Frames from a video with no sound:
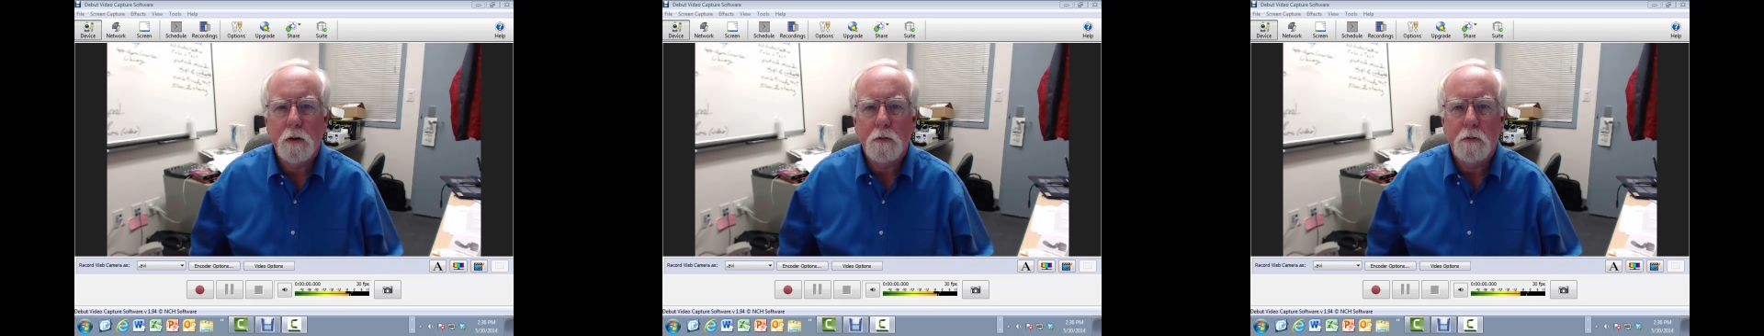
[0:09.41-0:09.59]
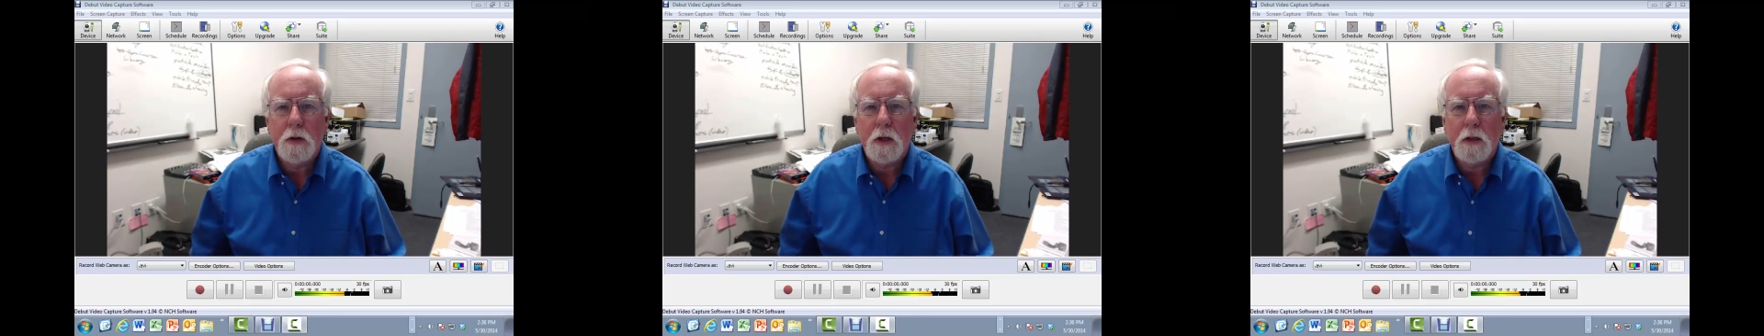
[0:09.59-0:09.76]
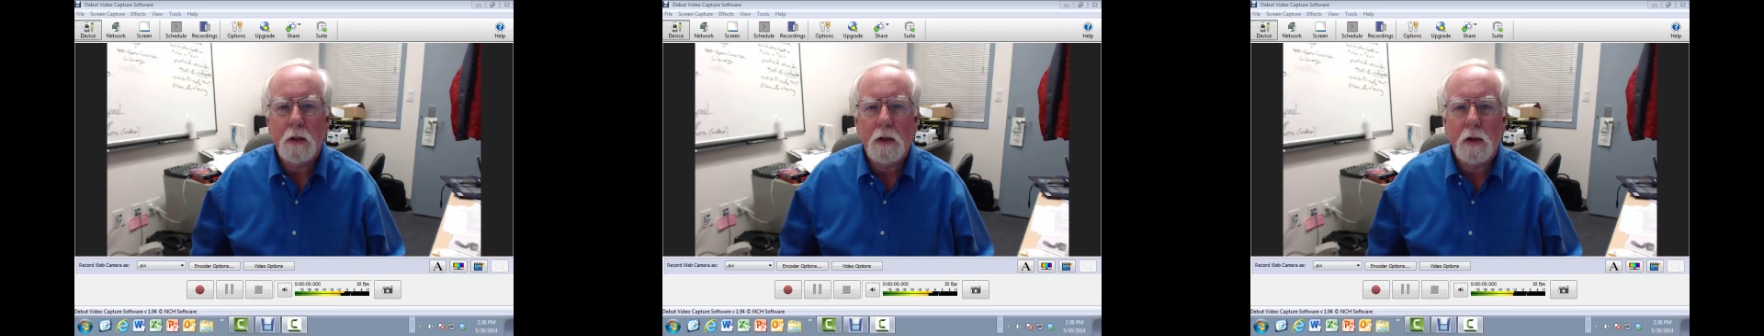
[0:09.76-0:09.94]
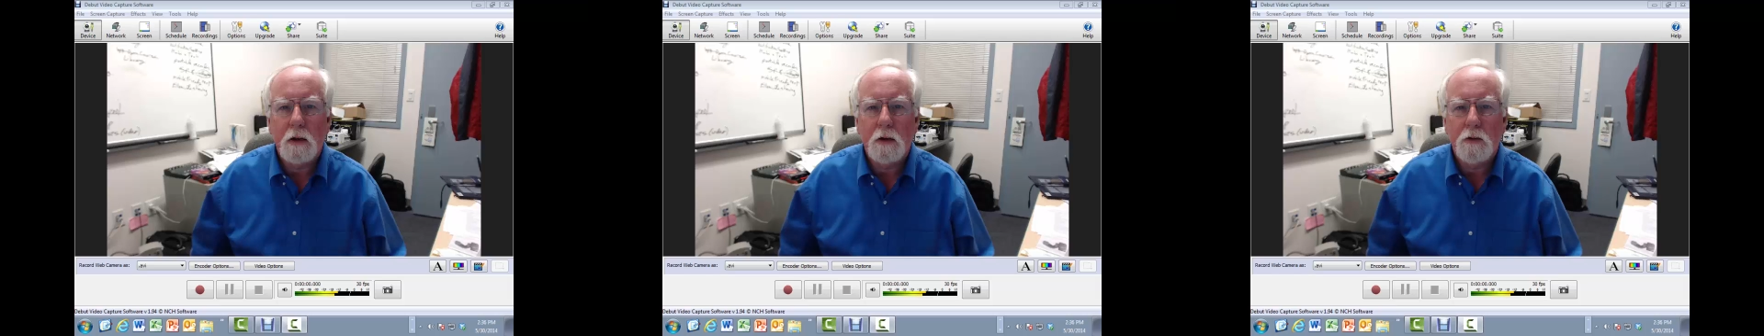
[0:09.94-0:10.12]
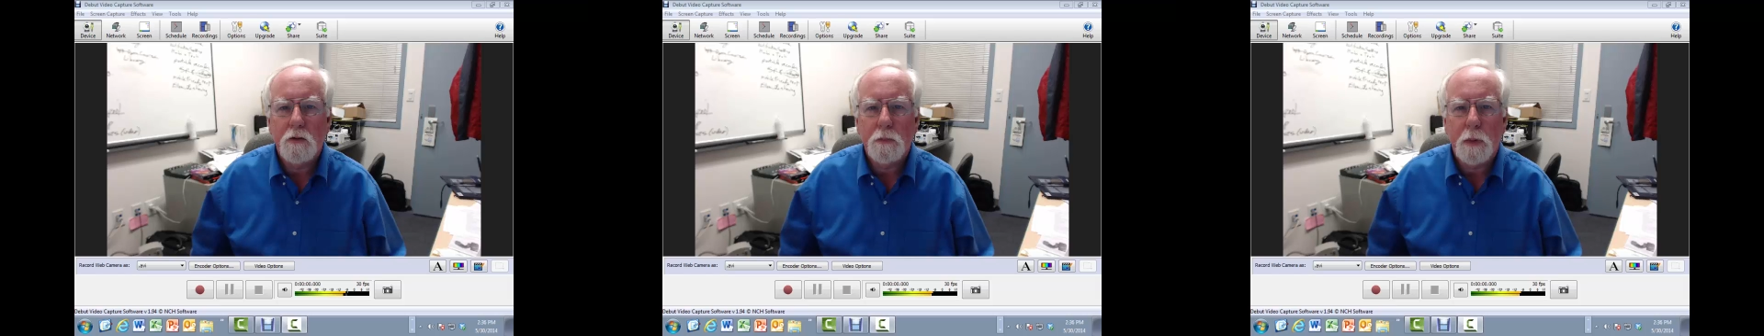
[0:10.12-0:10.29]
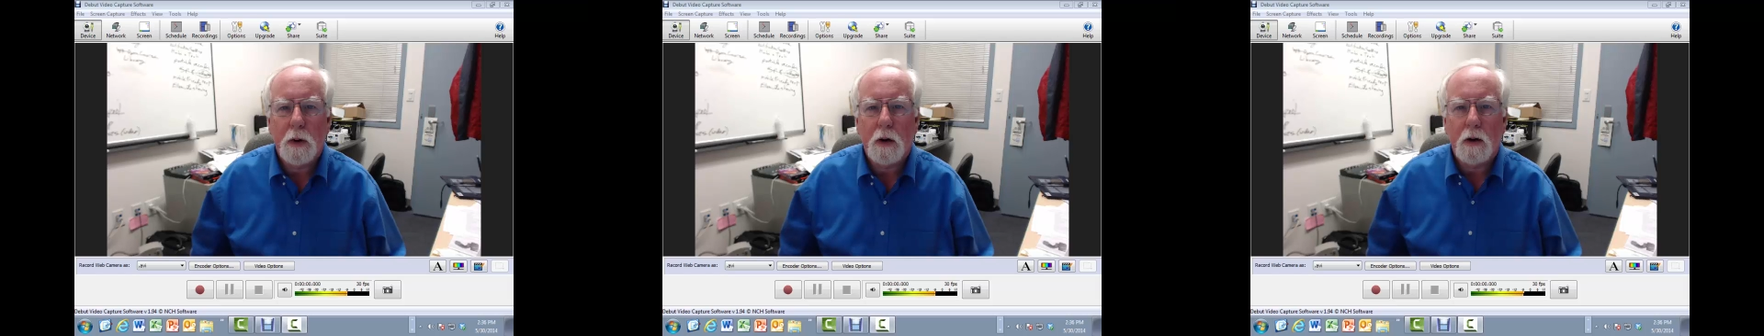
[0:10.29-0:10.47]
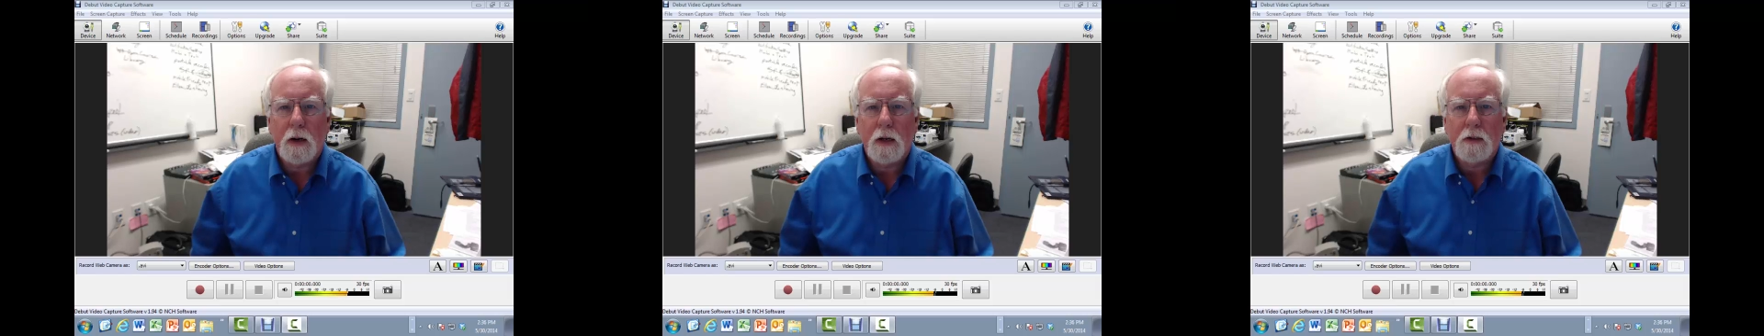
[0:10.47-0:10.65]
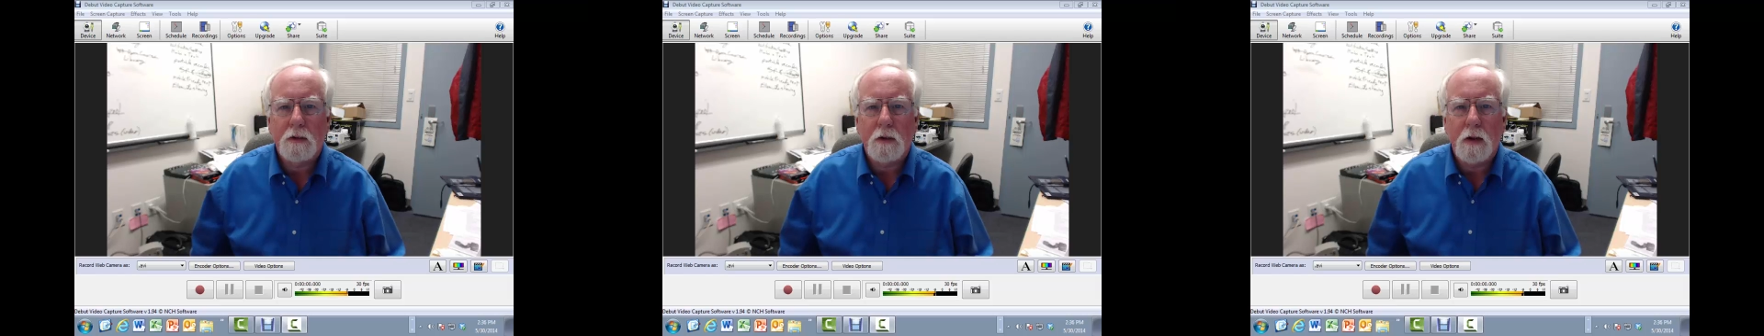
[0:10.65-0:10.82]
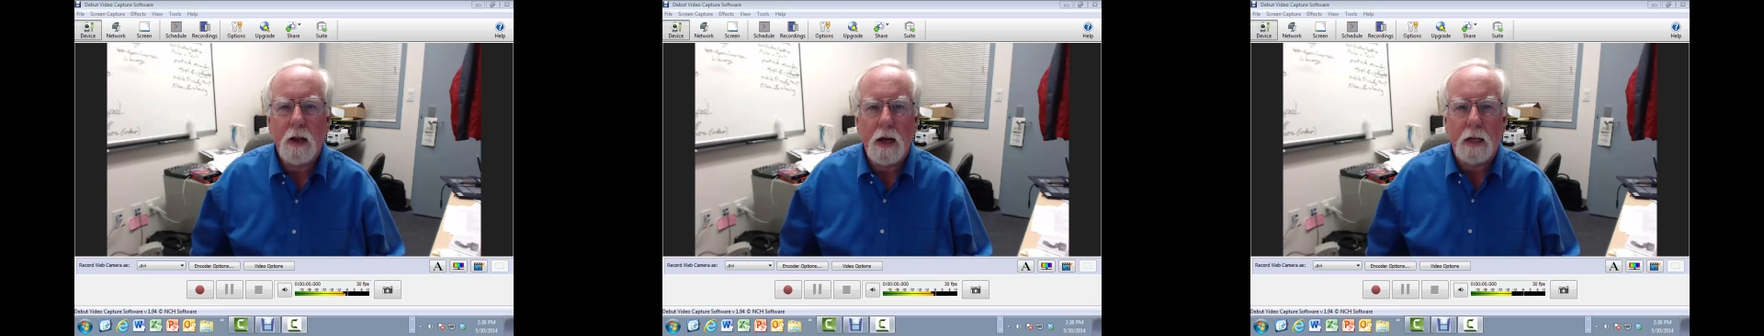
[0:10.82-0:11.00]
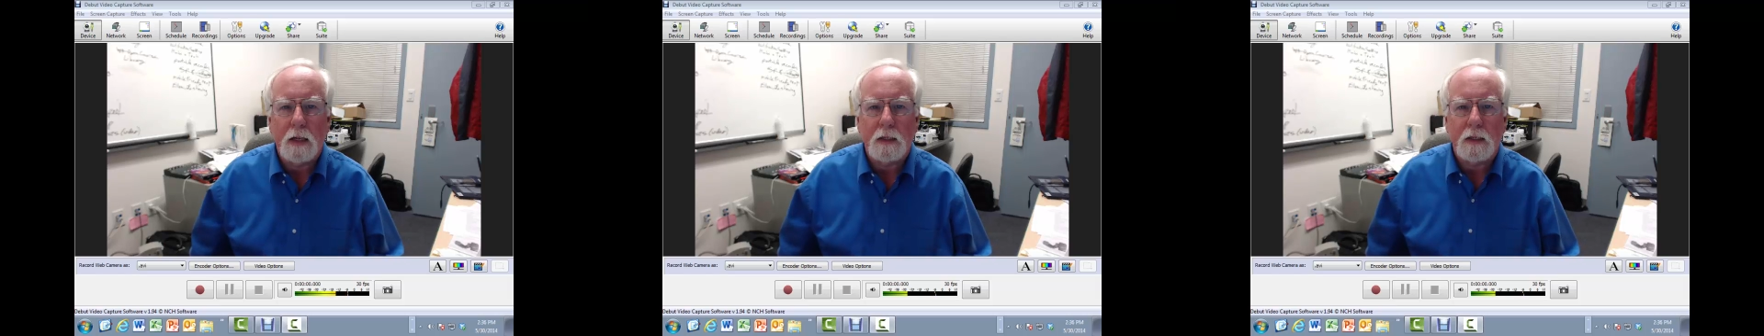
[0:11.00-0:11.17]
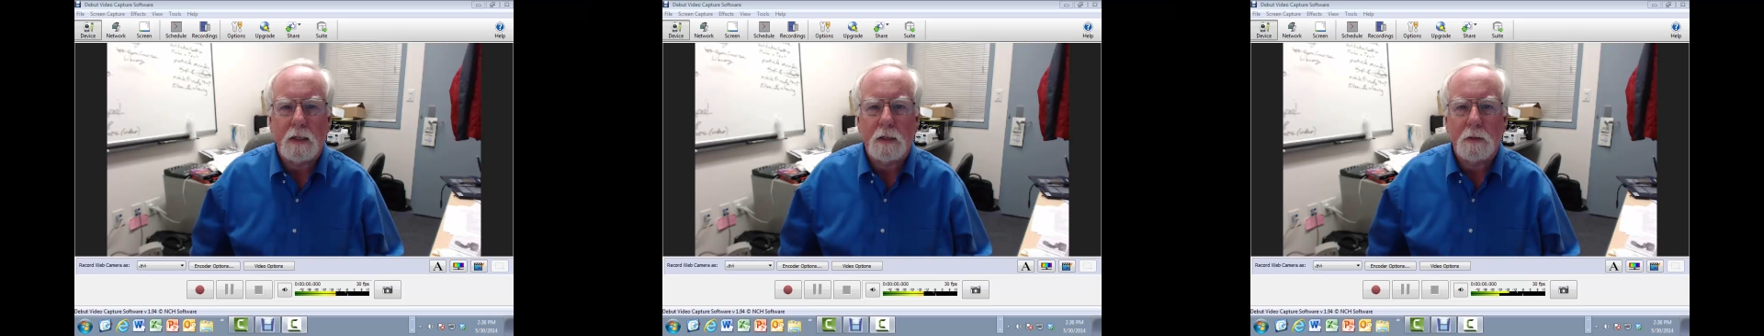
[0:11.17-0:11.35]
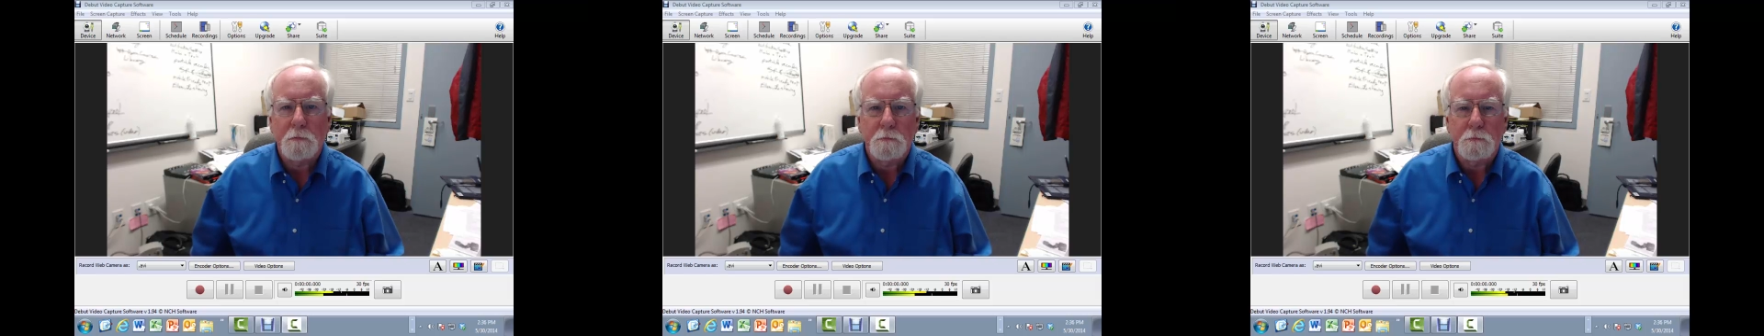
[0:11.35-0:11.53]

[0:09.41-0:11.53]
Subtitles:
utilities par excellence.